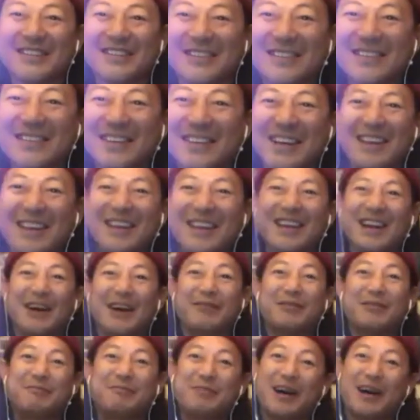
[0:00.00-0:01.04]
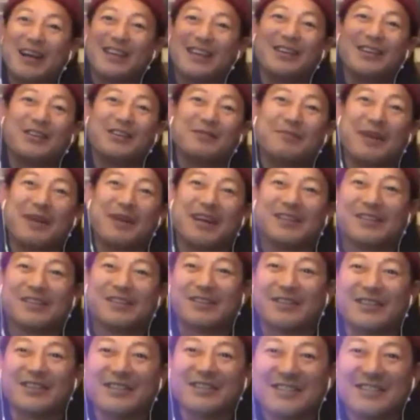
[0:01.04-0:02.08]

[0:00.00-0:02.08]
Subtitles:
and then I would buy you a mansion.